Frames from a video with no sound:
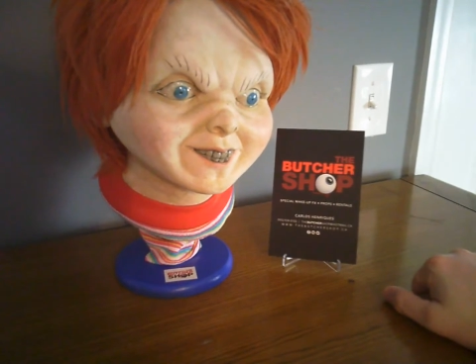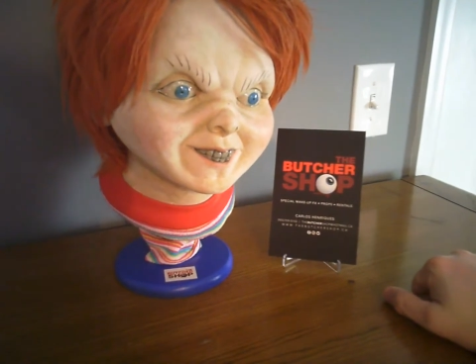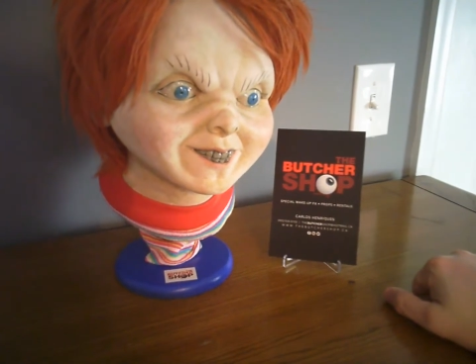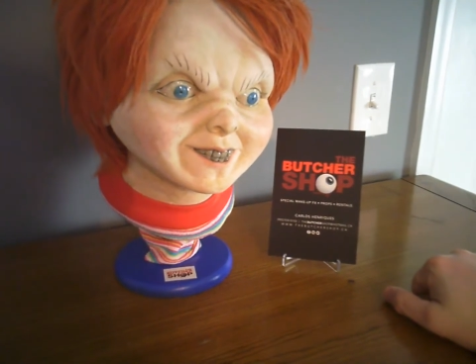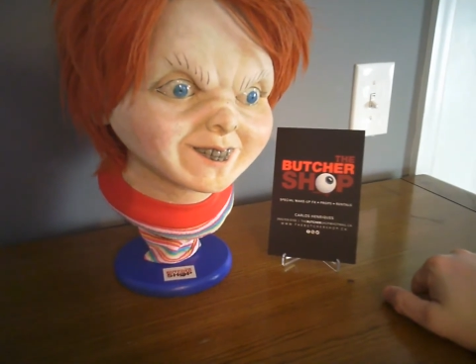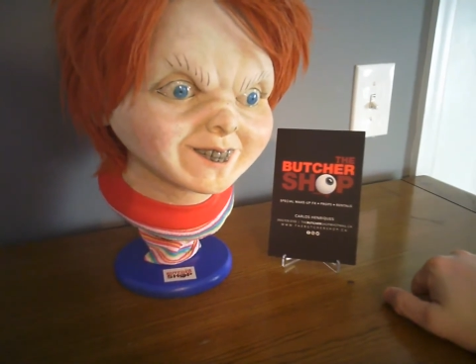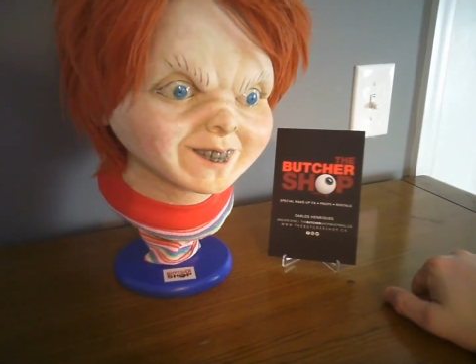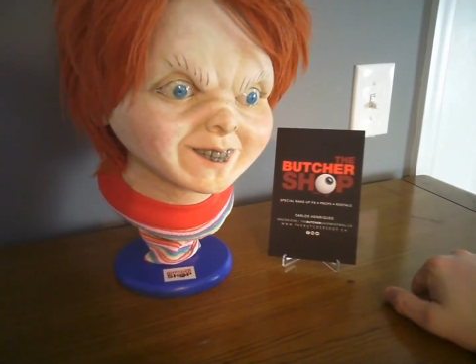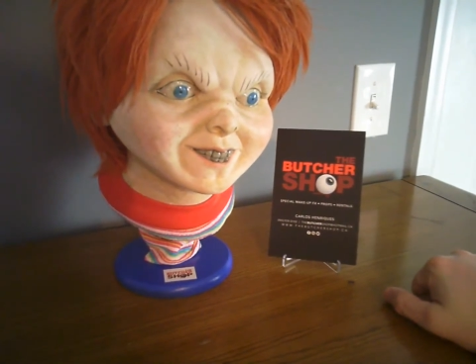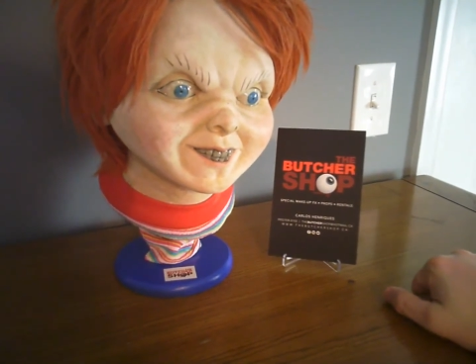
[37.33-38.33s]
and
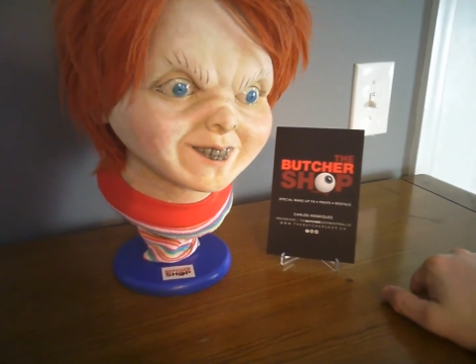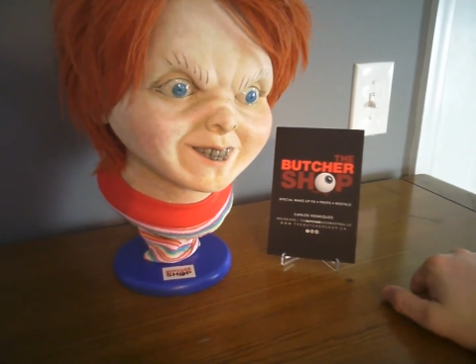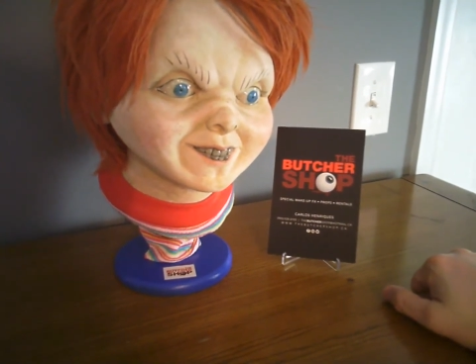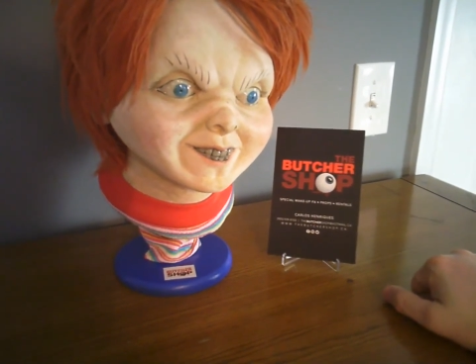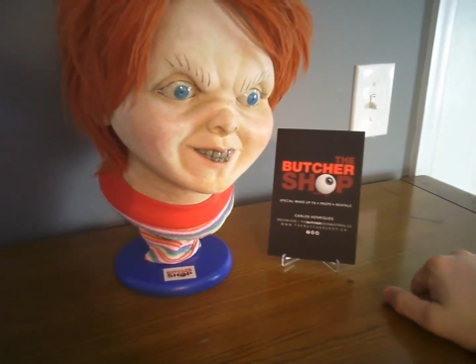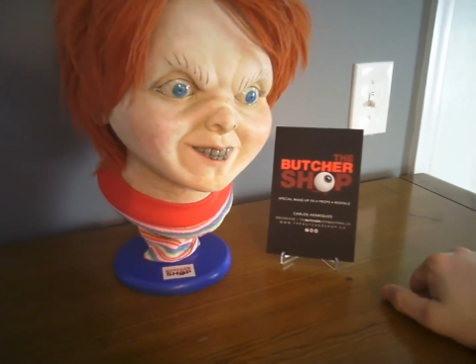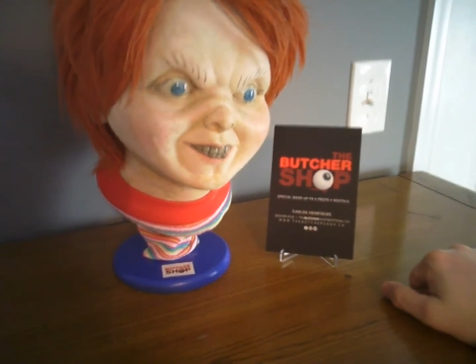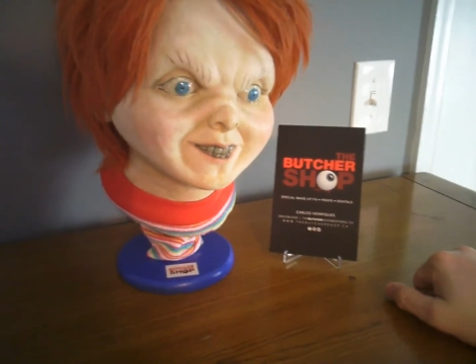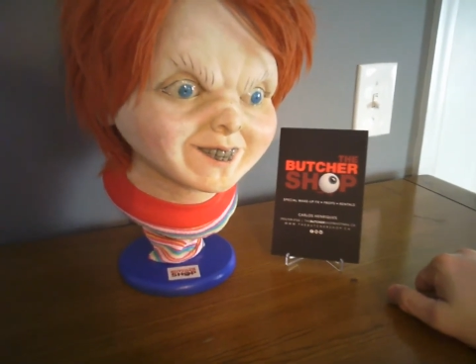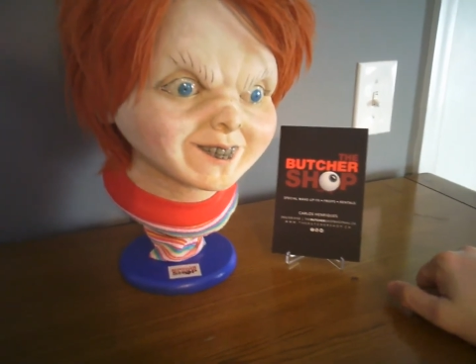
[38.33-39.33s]
uh,
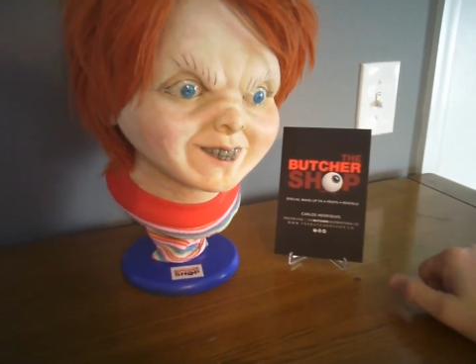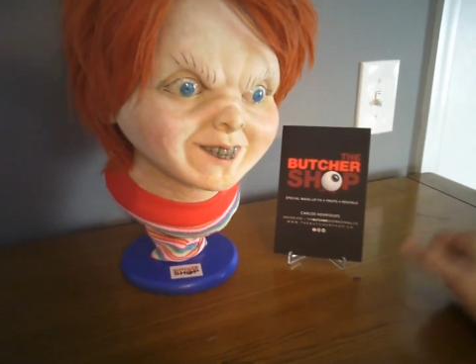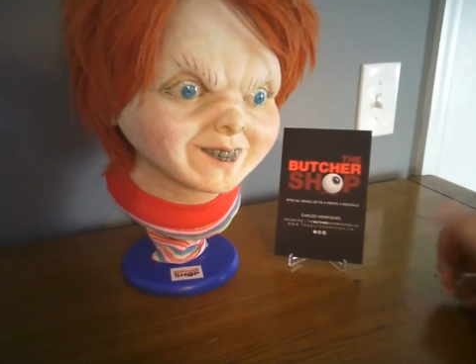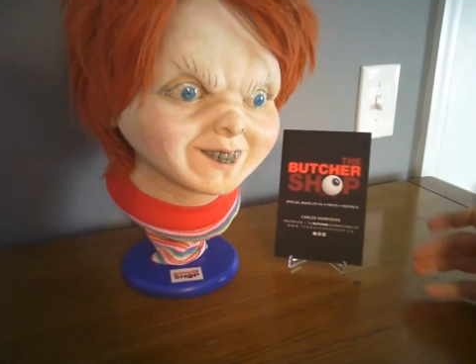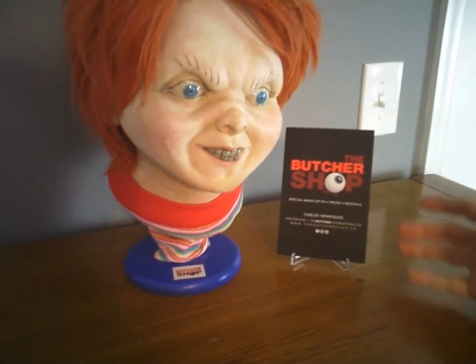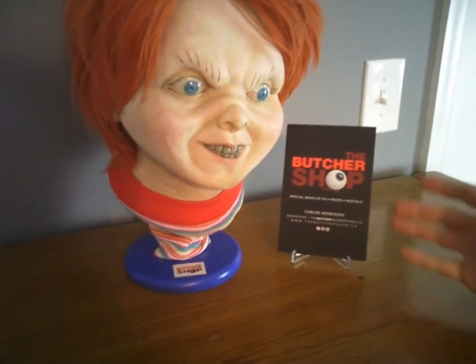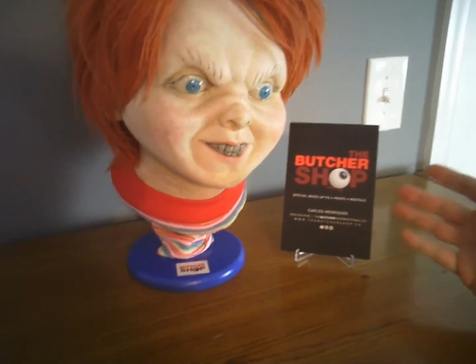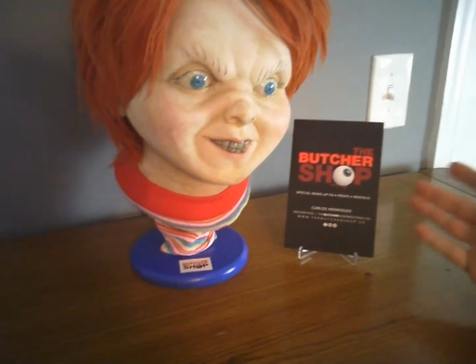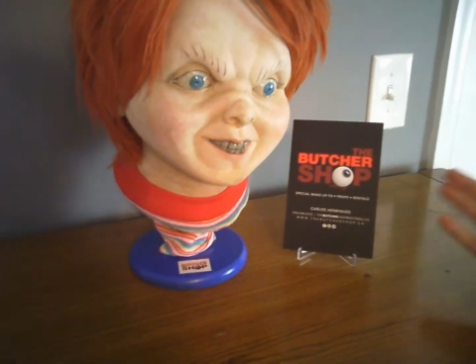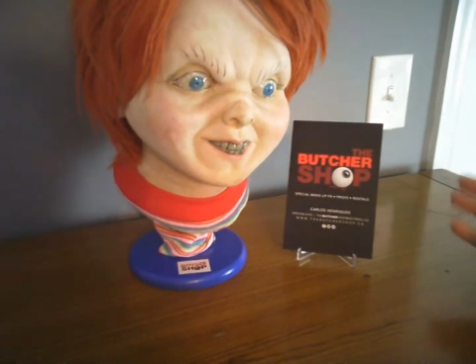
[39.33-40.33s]
they specialize
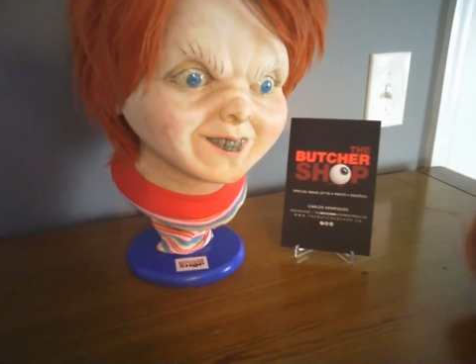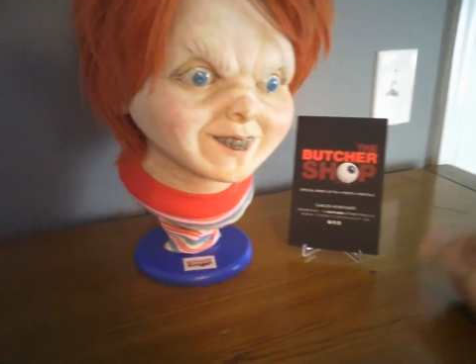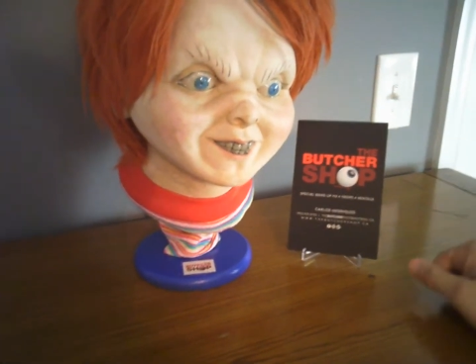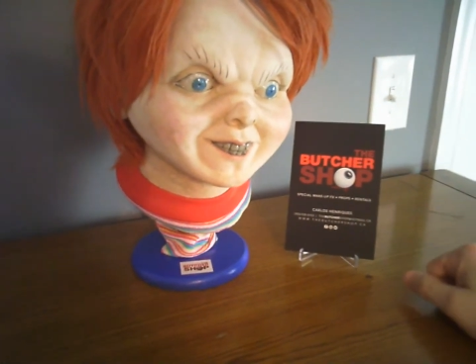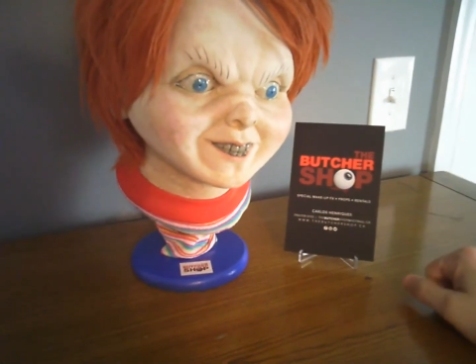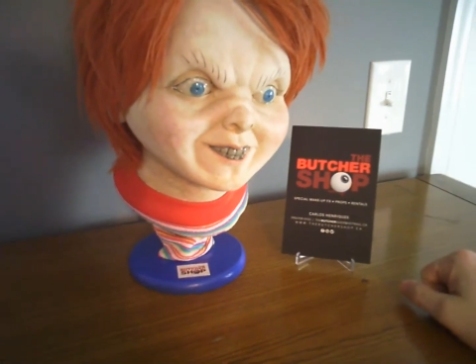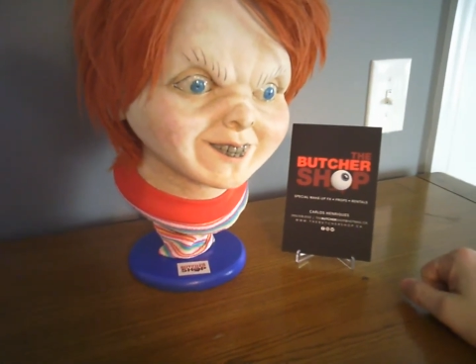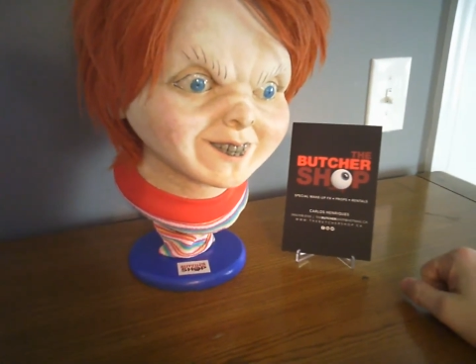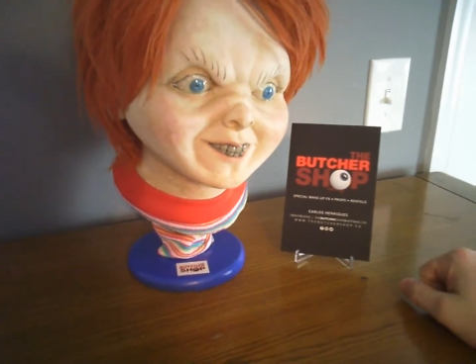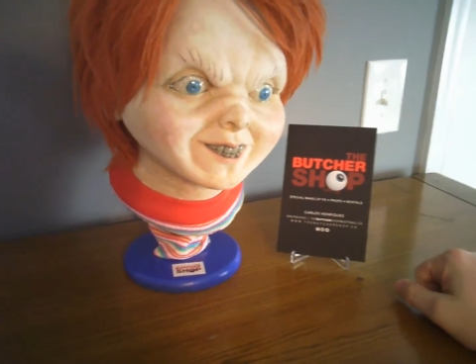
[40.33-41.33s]
in spe
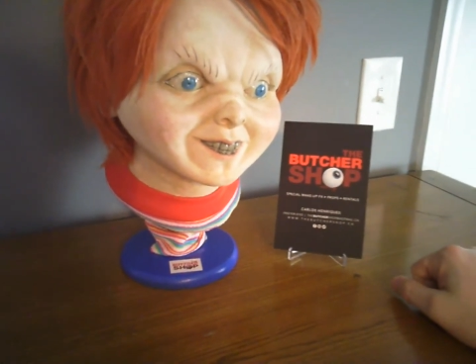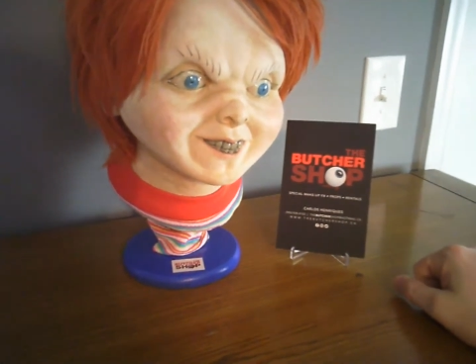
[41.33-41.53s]
uh,